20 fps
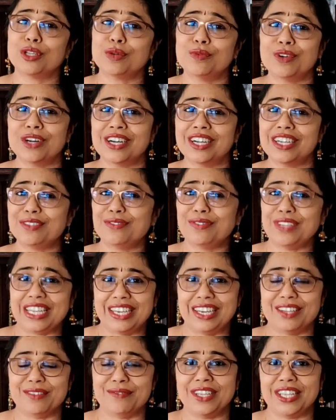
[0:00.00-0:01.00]
world we
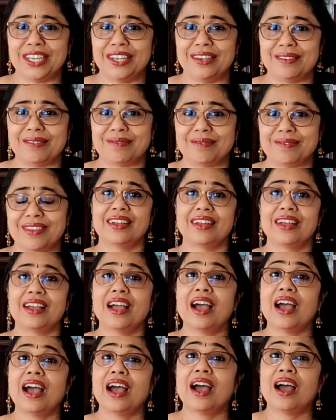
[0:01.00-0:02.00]
live in.
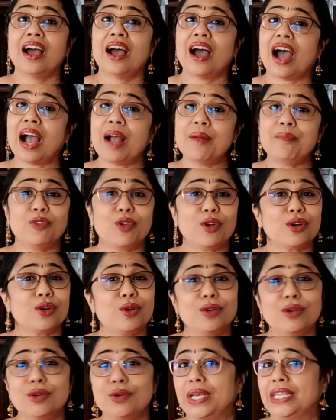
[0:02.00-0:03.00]
I'm not
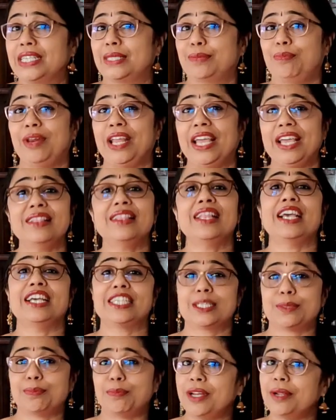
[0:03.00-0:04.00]
going to explain the
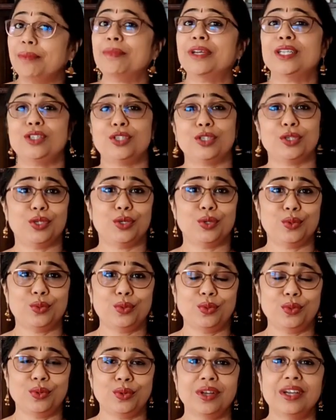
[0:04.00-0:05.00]
experiment to you.
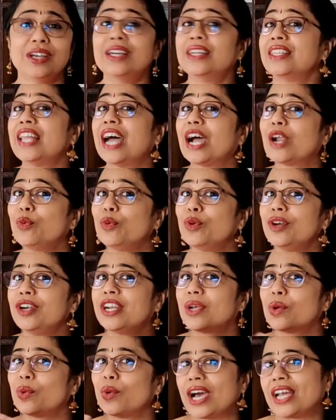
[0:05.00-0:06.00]
That would
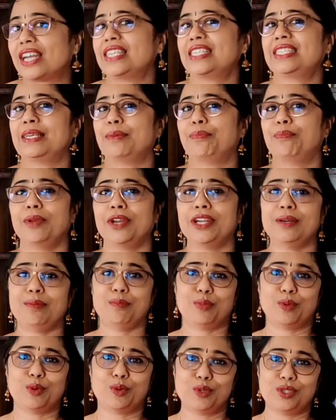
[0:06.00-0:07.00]
require a separate
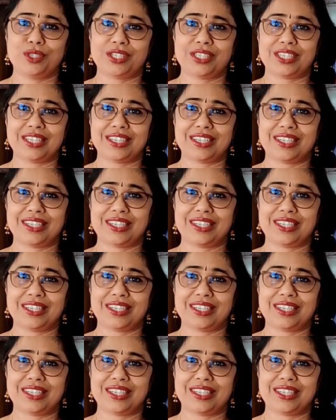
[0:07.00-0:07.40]
post.